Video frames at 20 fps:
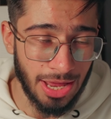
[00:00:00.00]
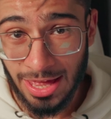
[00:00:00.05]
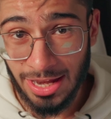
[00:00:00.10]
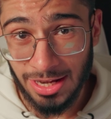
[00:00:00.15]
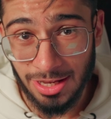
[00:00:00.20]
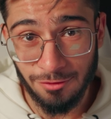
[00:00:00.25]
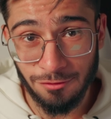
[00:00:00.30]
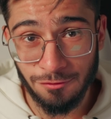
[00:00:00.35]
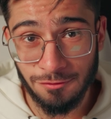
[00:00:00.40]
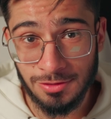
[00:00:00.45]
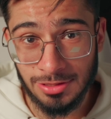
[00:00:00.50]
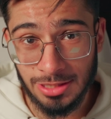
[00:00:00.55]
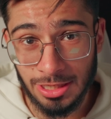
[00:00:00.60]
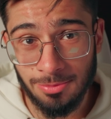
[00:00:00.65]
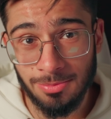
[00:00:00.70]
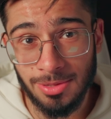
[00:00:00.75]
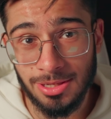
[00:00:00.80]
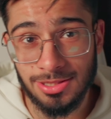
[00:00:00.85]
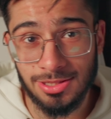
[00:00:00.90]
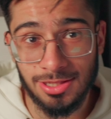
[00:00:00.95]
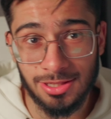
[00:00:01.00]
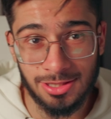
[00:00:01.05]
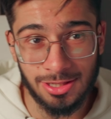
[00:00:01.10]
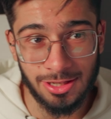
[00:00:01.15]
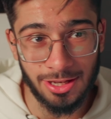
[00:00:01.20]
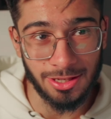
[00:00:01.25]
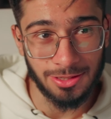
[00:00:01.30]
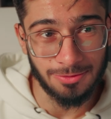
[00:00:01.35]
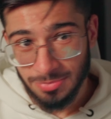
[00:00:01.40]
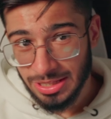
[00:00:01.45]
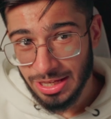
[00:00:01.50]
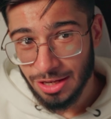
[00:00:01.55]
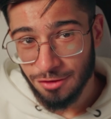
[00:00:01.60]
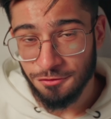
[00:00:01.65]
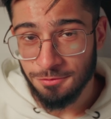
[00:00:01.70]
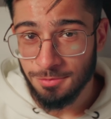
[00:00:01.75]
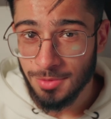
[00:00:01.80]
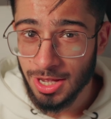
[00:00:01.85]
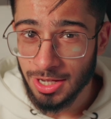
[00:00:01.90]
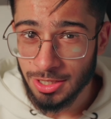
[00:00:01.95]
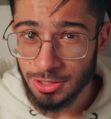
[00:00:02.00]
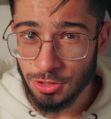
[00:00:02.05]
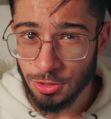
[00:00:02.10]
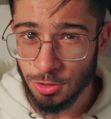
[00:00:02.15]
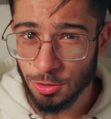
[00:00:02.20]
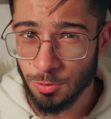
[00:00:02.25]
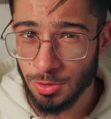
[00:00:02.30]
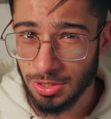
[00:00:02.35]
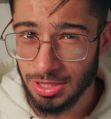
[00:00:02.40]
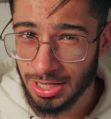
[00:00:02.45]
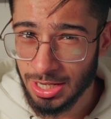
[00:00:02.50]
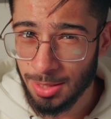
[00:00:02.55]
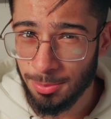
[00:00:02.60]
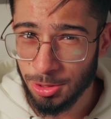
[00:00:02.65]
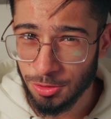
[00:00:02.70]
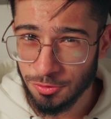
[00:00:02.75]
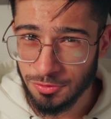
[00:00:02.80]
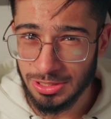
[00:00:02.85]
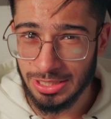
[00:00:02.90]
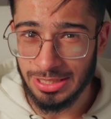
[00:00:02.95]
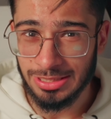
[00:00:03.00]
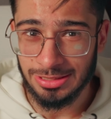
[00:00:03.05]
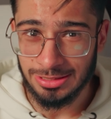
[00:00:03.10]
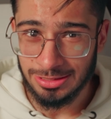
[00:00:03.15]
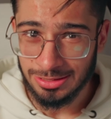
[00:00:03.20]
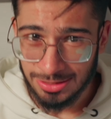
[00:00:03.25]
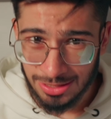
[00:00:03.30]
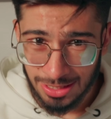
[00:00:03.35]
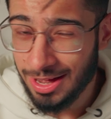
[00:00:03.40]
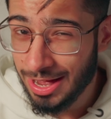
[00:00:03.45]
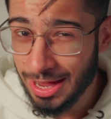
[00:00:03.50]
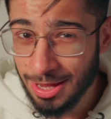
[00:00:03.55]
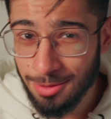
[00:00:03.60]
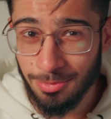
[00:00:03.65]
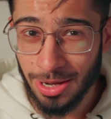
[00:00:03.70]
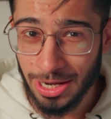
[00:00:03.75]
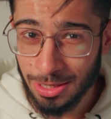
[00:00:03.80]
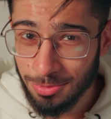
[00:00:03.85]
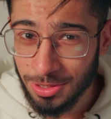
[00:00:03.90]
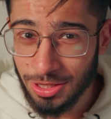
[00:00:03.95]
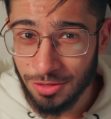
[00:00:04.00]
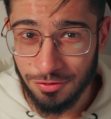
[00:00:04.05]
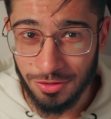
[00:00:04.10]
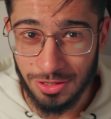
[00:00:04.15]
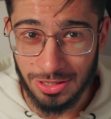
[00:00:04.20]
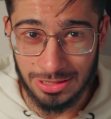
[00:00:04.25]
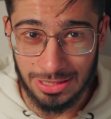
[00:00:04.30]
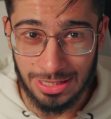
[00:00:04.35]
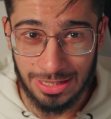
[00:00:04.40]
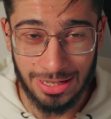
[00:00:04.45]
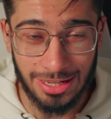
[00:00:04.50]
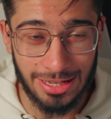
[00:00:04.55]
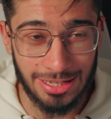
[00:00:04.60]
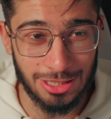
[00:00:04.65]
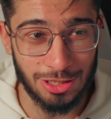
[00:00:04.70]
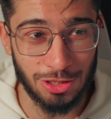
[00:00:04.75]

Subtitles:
And if Sigma is listening, BF Mark II with a couple of changes, I might be the first in line.